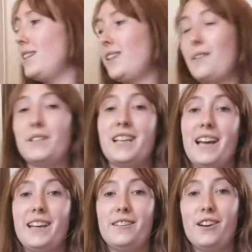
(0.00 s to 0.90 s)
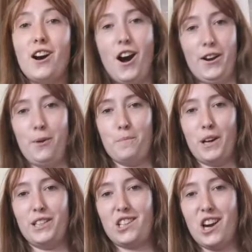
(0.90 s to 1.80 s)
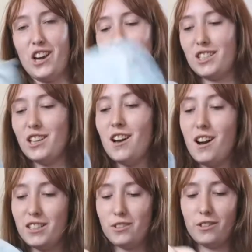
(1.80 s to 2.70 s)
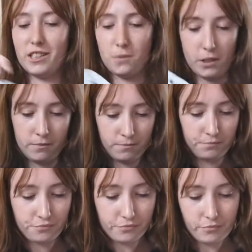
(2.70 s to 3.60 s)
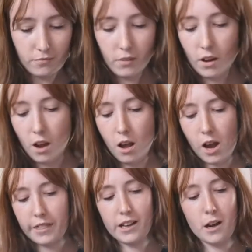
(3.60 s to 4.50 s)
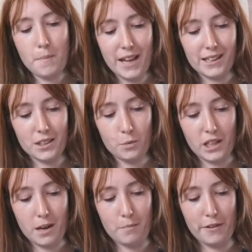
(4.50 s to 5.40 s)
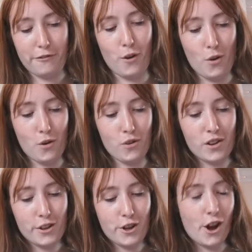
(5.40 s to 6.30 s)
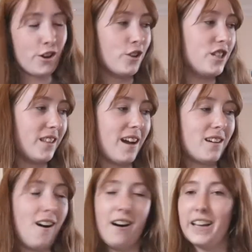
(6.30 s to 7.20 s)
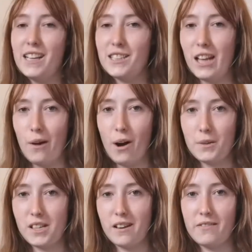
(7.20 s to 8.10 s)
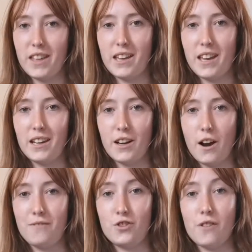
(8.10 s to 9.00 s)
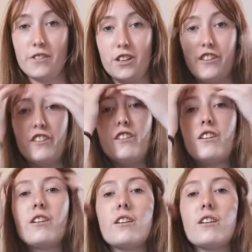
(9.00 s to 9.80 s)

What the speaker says: as I was saying, I don't buy skirts. I saw this one. I think I picked this one up before I got to that guy, so I was kind of thinking I've driven